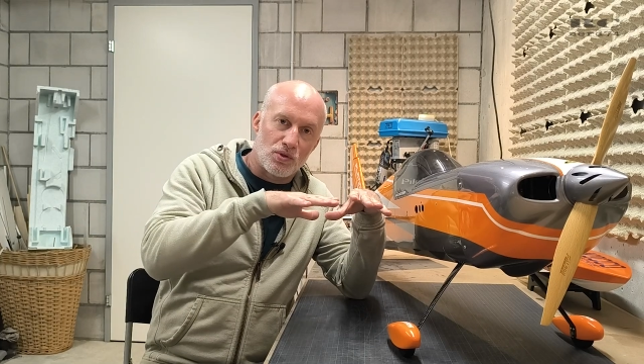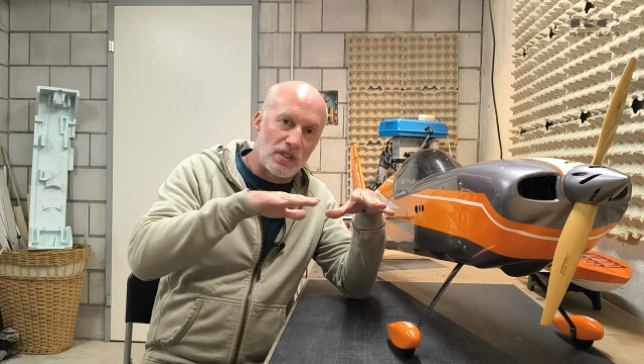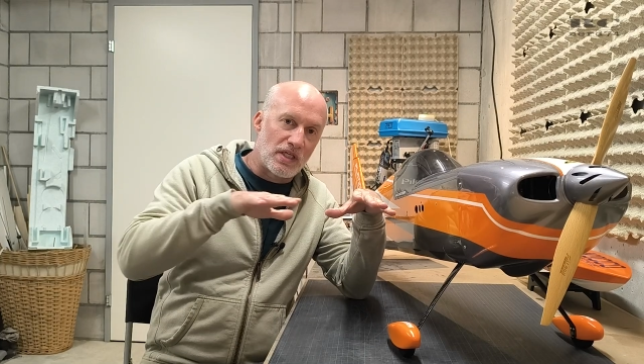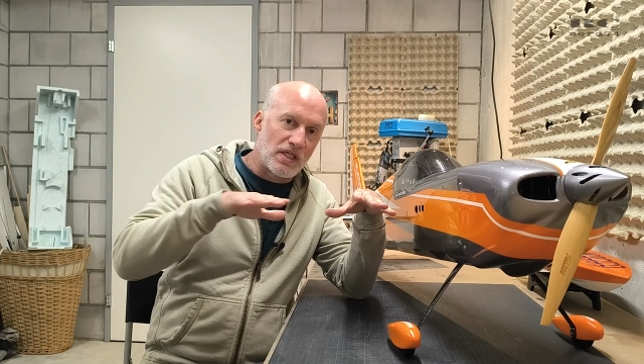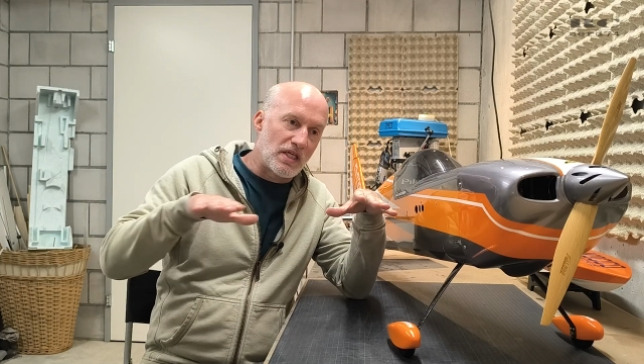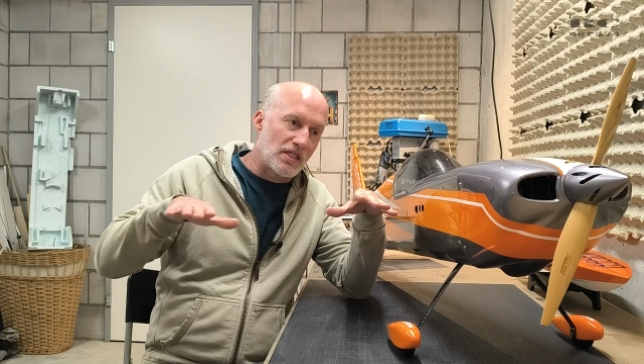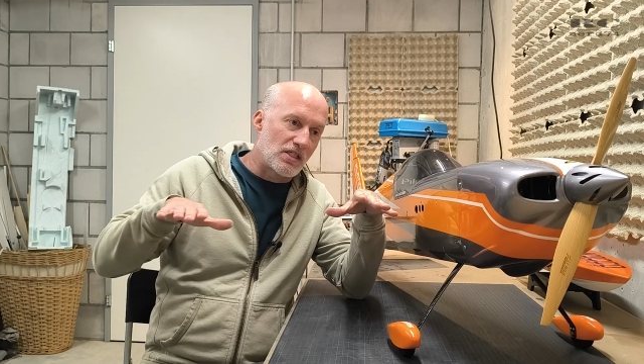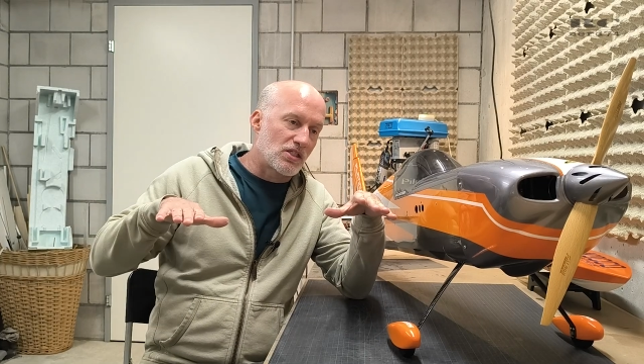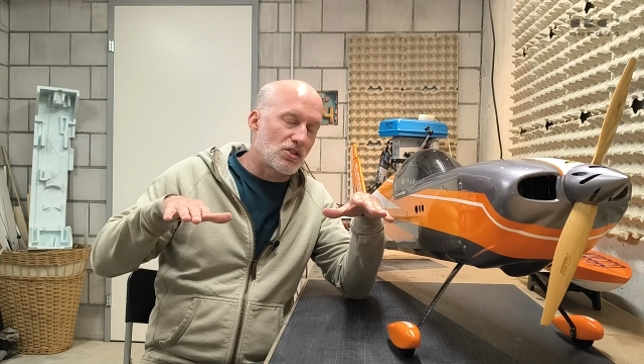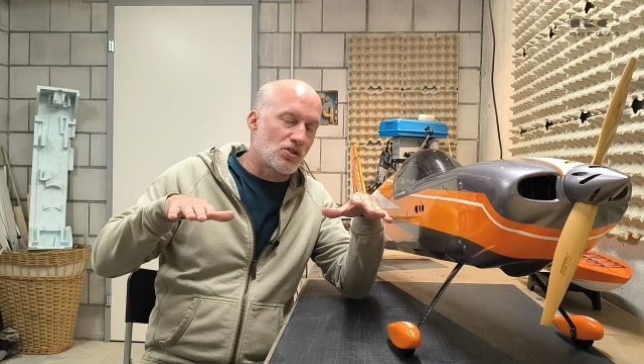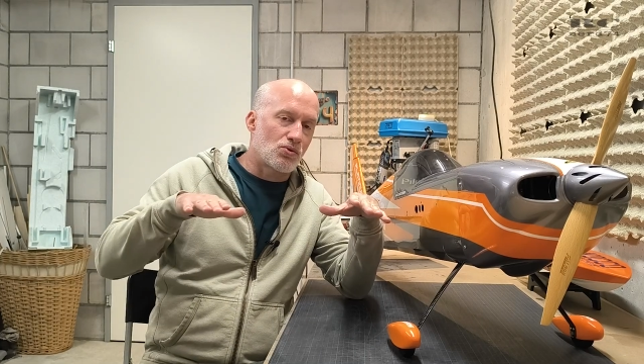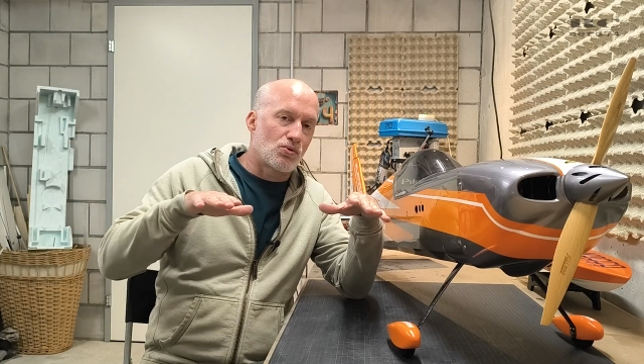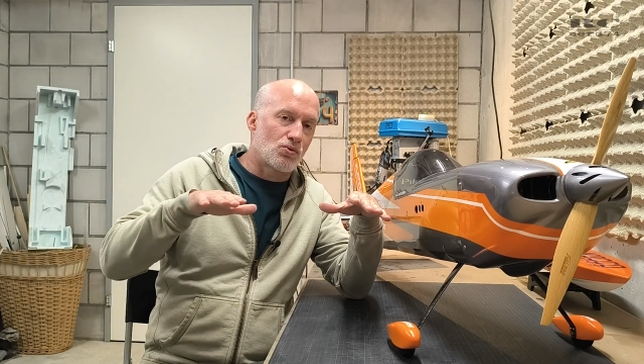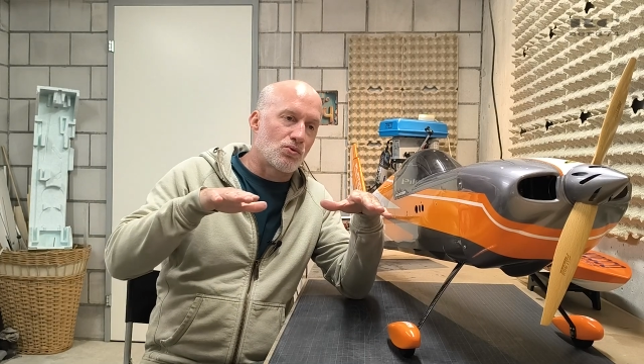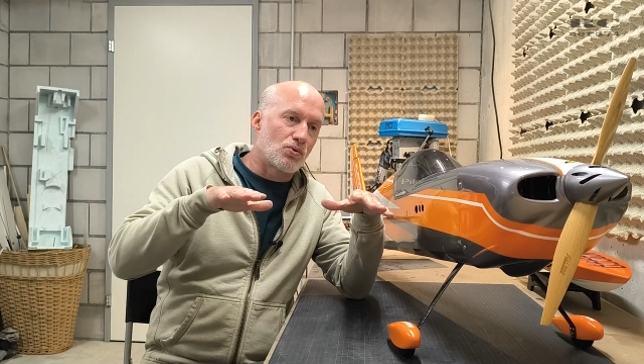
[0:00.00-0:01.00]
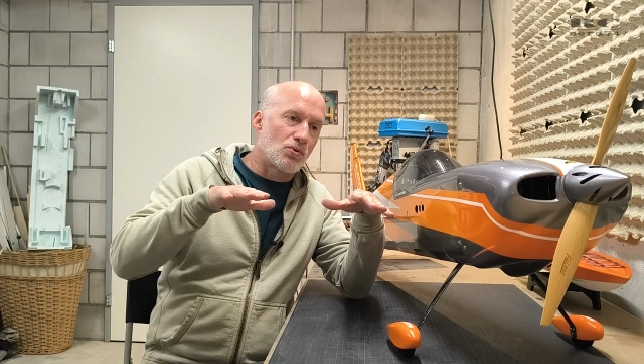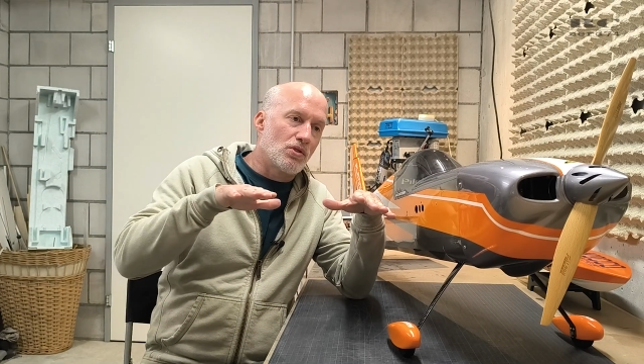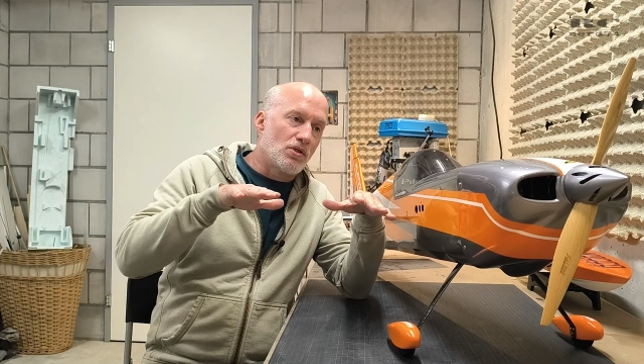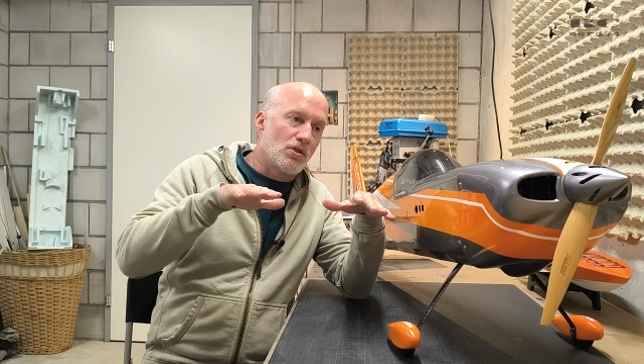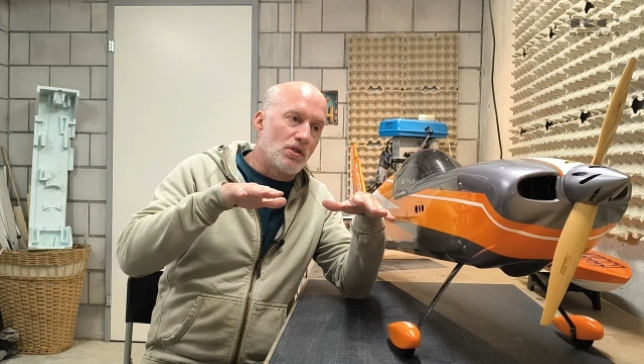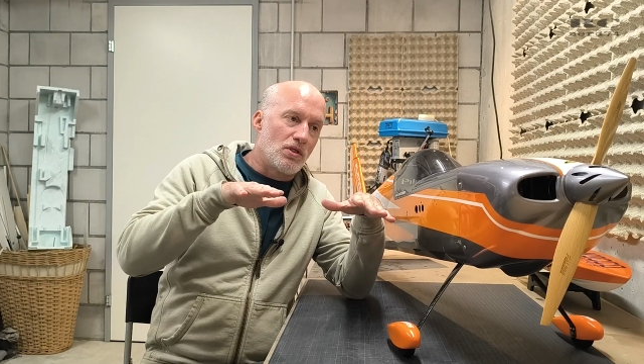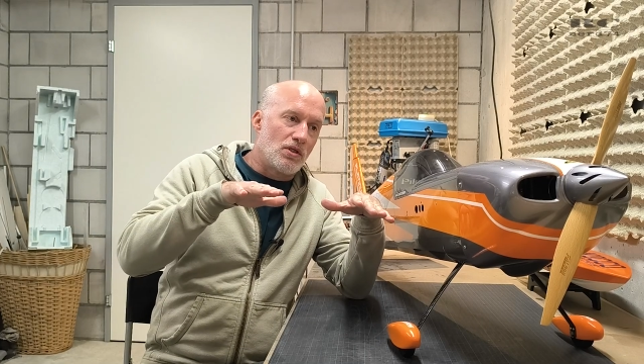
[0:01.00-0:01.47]
leads
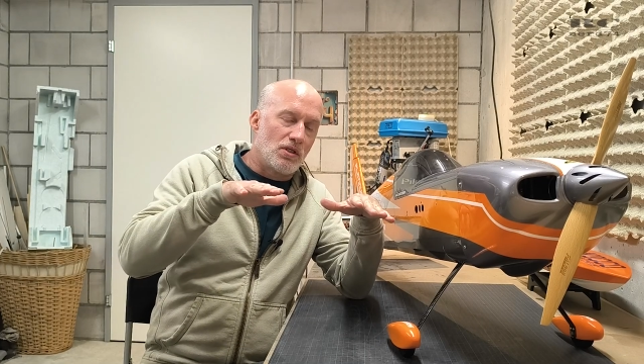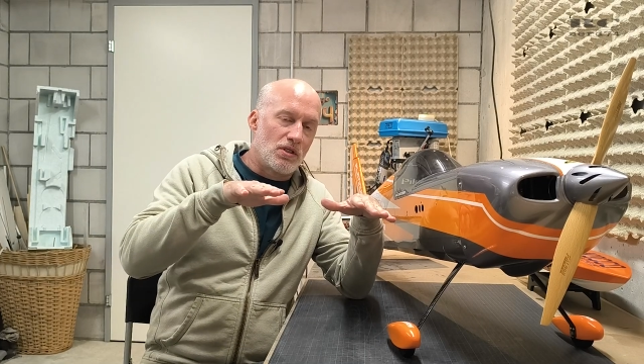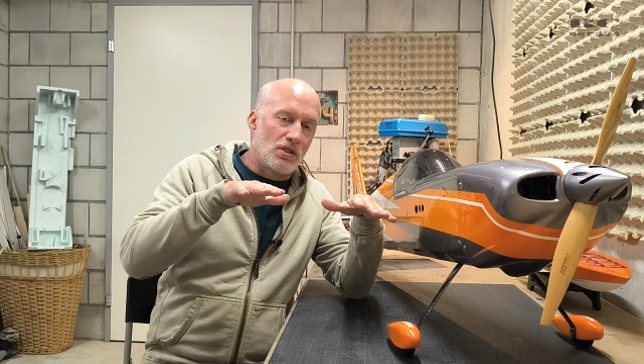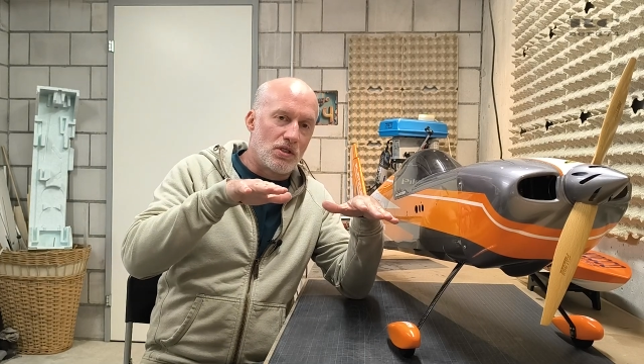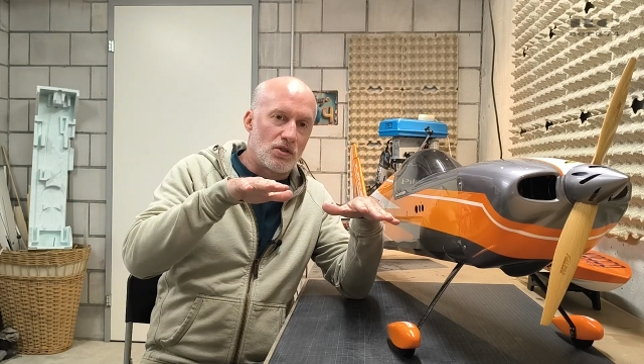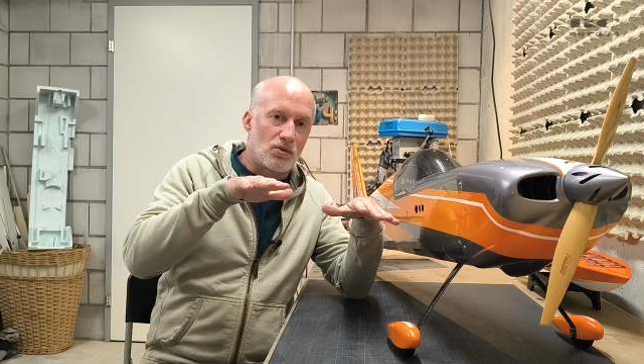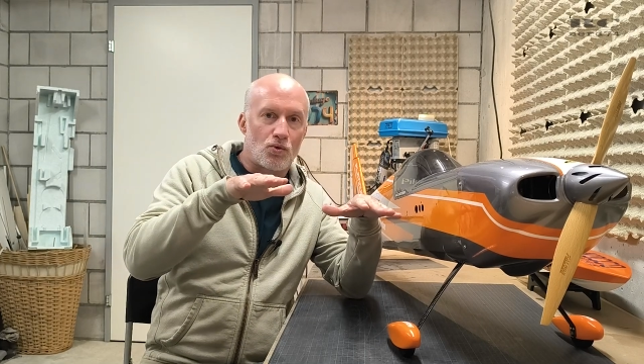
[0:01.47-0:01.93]
to uh,